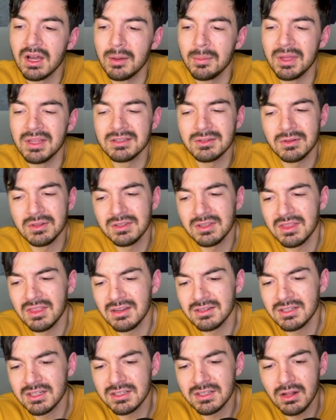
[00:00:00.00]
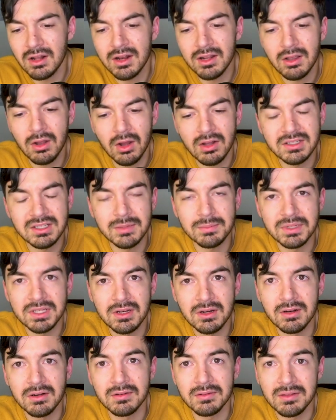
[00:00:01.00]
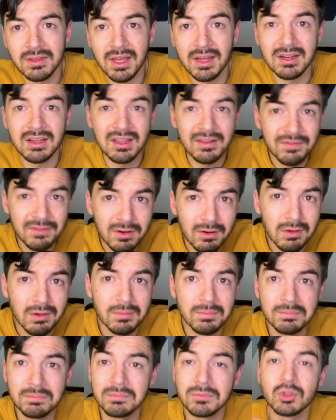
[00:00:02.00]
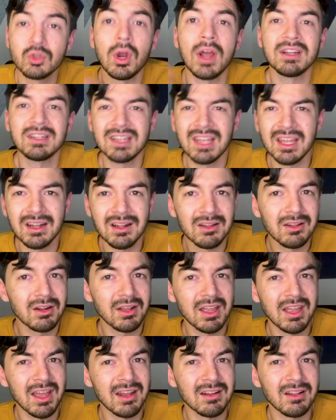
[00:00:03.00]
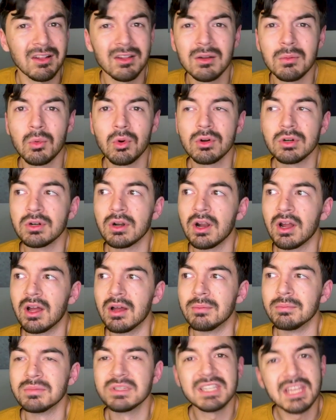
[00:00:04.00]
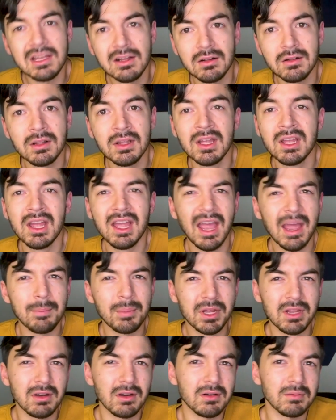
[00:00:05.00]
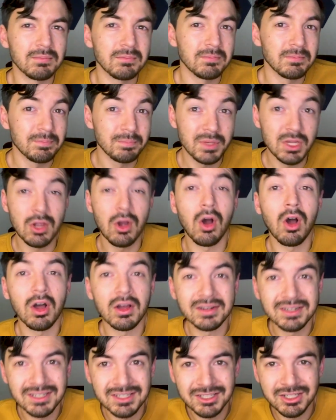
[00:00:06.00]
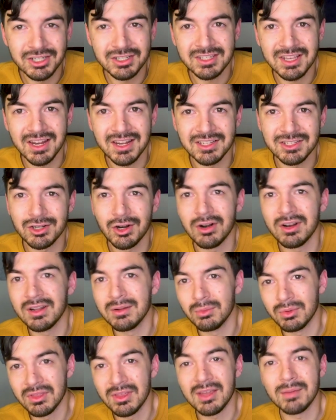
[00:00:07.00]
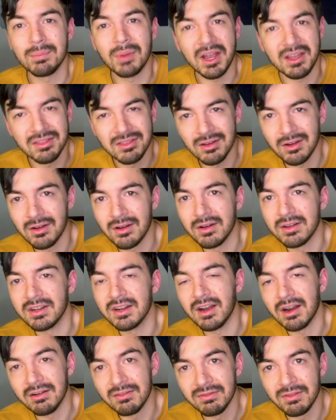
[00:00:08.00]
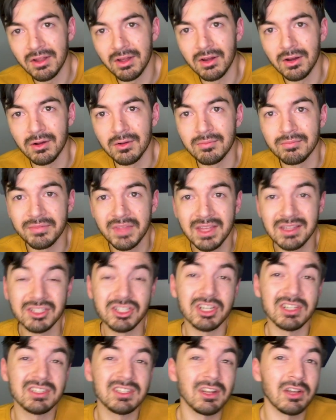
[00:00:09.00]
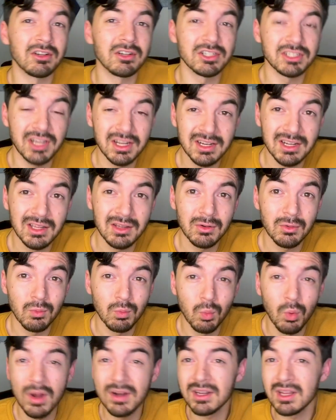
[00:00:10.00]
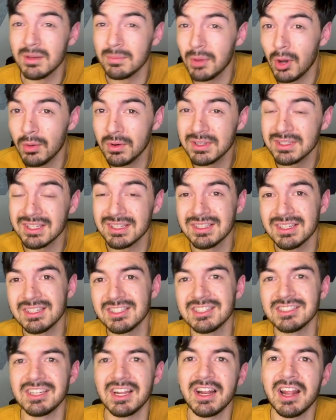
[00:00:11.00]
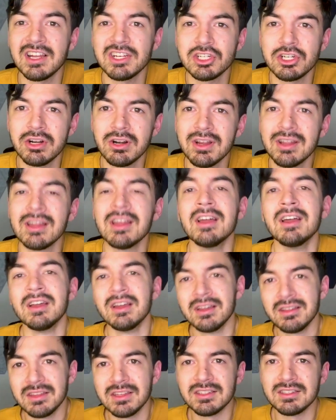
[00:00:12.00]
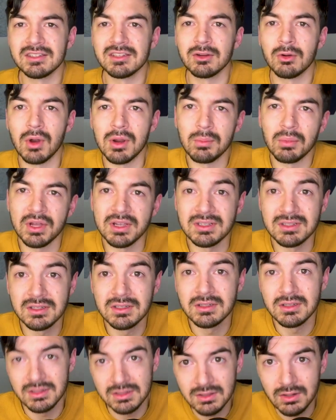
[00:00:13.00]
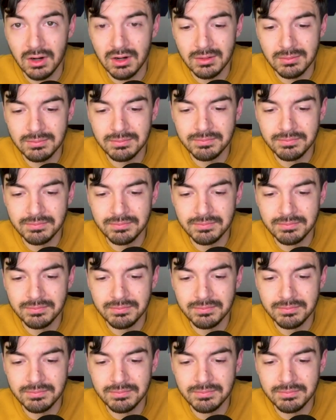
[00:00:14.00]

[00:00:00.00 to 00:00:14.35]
And so there's just a lot of concepts here that if you're trying to get a little more skill, but you're beyond just getting started with like Python and Airflow and just understanding what components exist in data engineering, this is a great place to start.